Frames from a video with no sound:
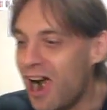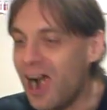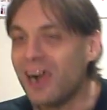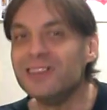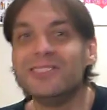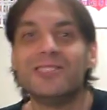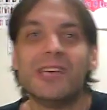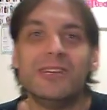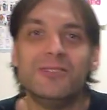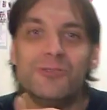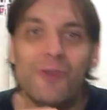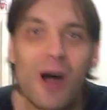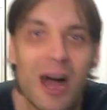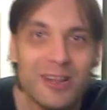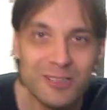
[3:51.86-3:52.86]
I just had
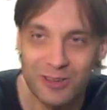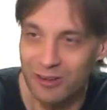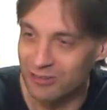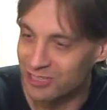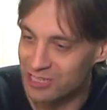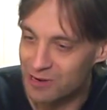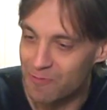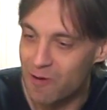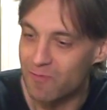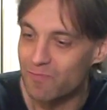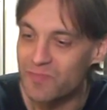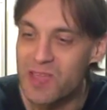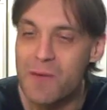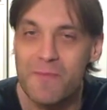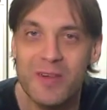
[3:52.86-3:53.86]
two hot dogs, and
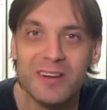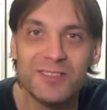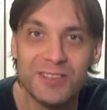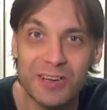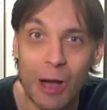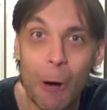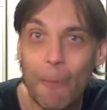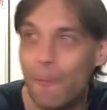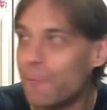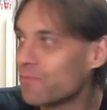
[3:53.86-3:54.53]
about 10 minutes ago,